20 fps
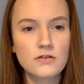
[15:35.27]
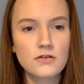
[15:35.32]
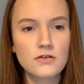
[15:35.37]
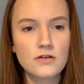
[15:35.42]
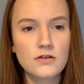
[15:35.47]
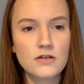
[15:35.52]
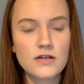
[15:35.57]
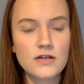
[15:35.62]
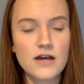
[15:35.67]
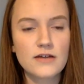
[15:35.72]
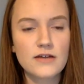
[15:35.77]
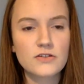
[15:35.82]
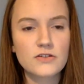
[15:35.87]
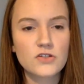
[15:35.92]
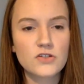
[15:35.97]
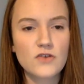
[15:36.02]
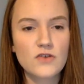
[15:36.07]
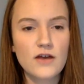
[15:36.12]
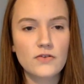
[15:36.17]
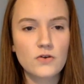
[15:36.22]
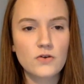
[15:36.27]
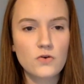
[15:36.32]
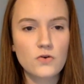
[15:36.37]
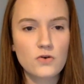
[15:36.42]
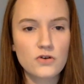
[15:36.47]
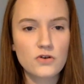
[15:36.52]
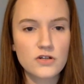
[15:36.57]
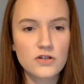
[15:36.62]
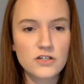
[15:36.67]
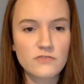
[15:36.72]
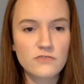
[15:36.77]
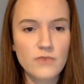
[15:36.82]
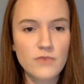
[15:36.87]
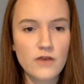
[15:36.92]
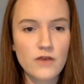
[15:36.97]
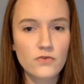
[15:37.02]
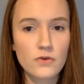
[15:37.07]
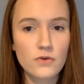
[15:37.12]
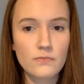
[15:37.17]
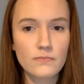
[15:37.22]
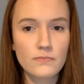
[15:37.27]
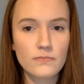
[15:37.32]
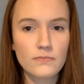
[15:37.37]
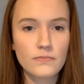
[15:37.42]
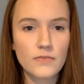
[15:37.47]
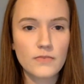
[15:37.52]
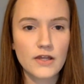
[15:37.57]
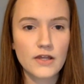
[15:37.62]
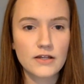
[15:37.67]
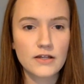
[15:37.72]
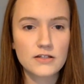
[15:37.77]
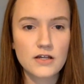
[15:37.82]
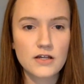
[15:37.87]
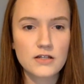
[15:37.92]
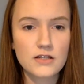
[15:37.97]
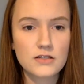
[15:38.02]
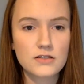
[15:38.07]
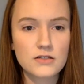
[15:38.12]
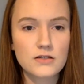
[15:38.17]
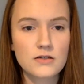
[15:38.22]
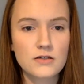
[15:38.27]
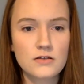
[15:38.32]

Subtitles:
He hangs around the corners of my room like dust.